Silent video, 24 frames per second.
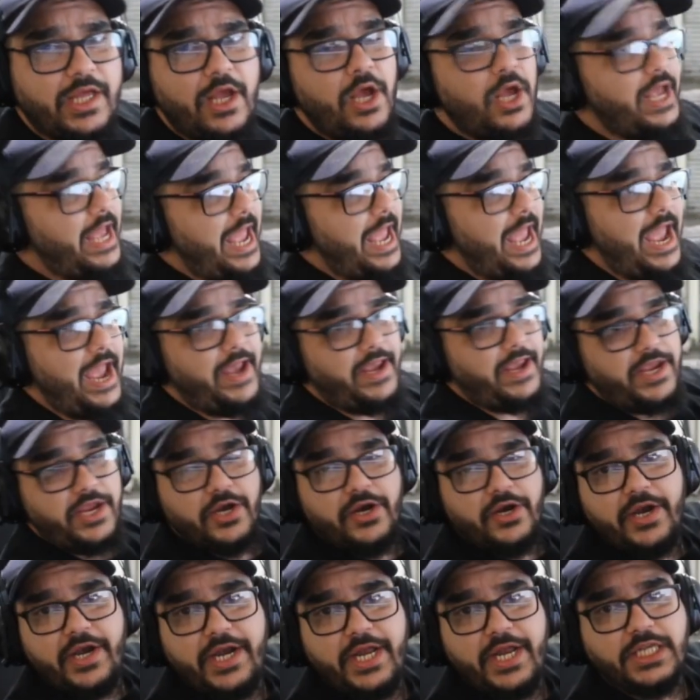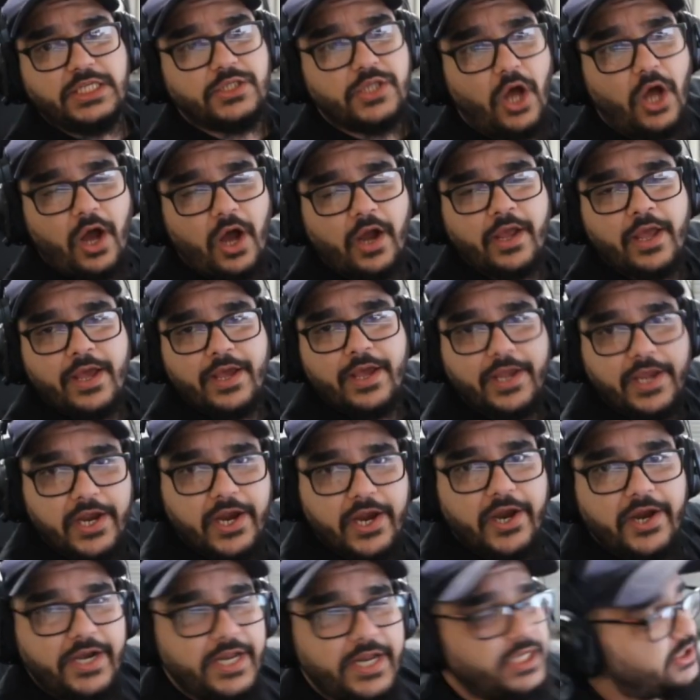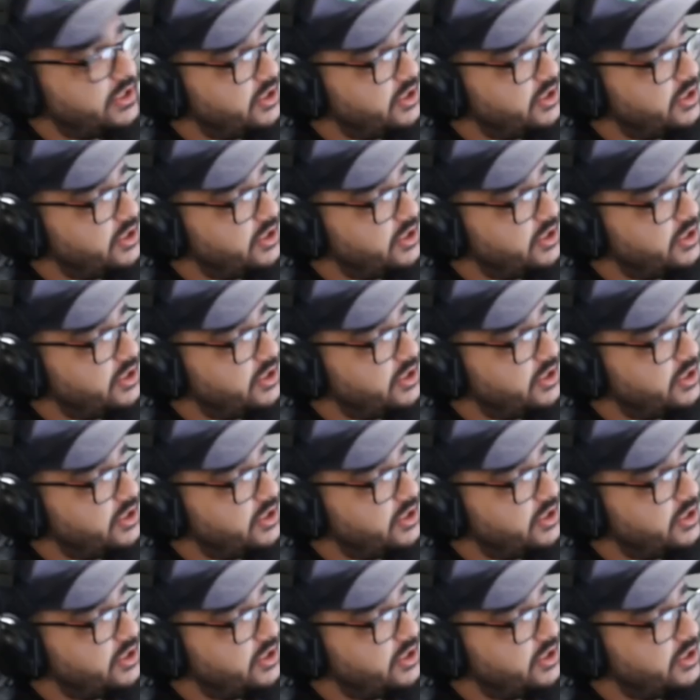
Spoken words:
hey, here it is, dog. Here it is.